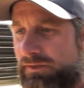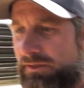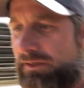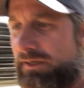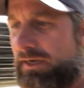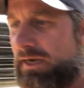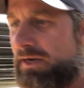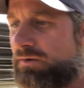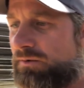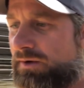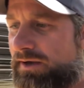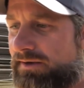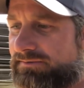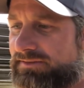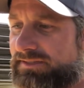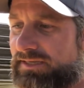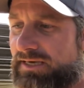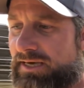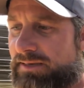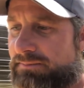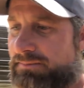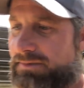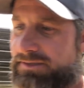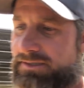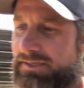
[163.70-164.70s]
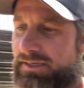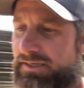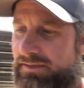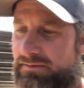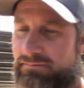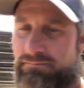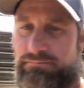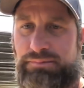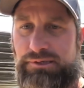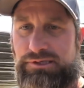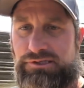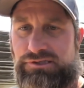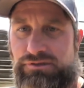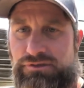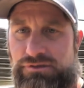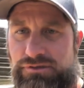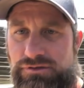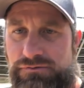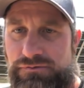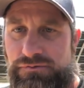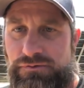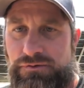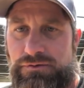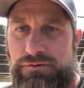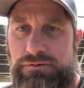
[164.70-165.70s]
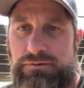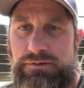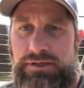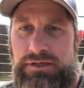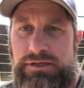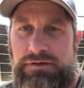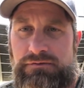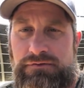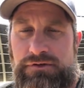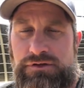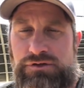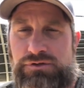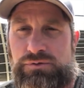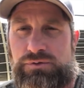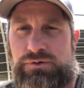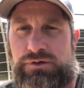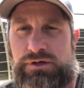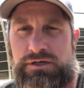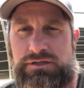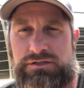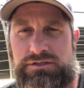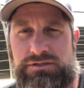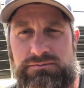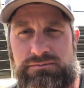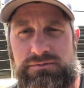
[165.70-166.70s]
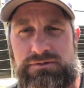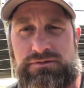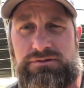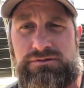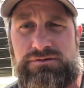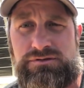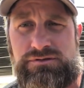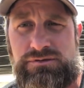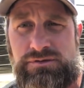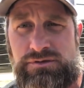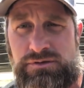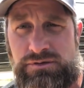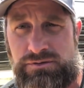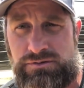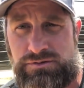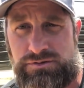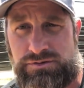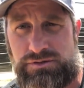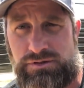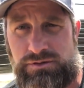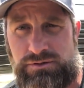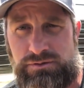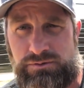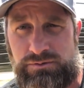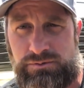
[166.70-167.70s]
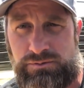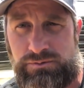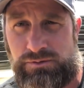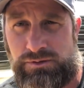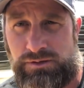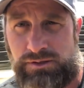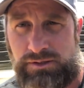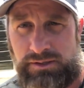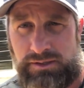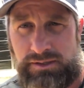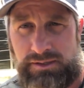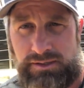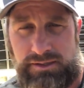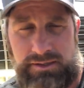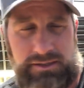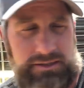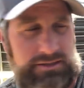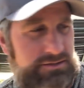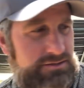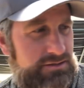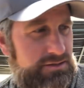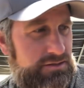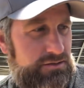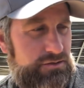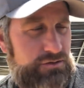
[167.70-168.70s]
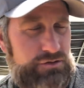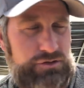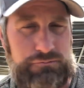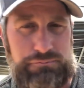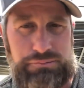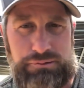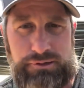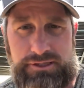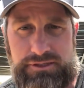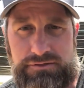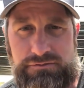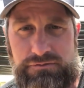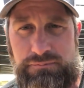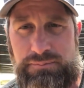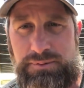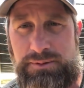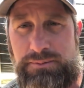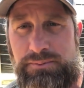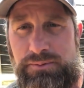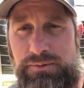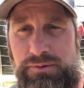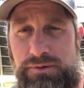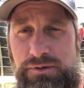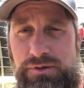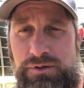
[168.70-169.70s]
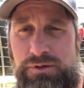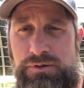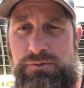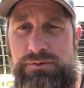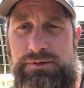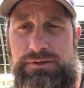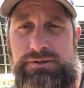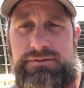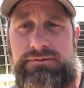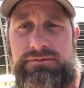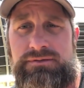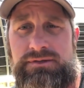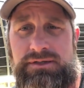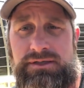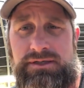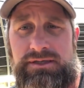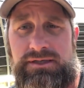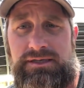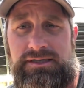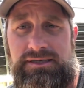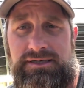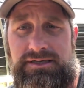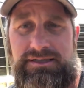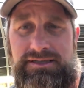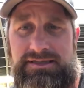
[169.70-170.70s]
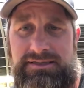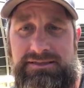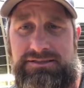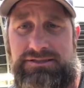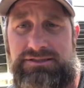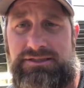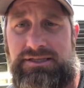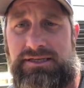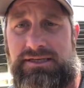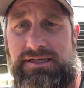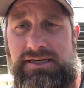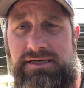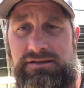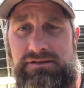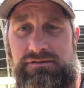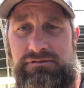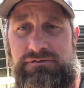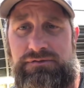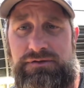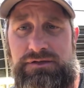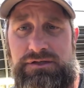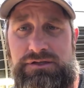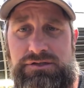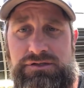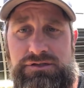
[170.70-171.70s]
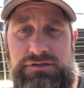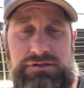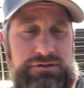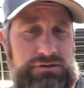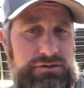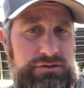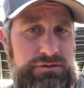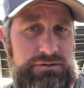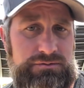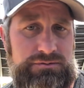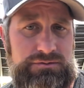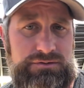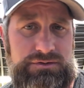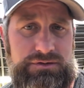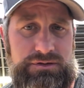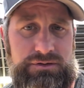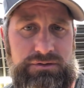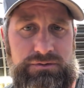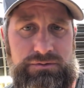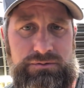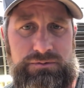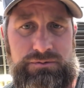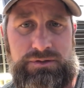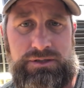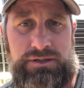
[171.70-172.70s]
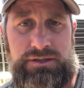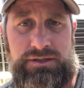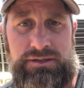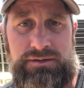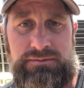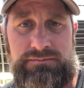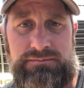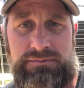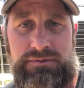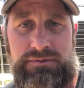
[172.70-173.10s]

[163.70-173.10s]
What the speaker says: don't have time to take pictures for individual customers, so it's a good place for people to go and check out the fish. So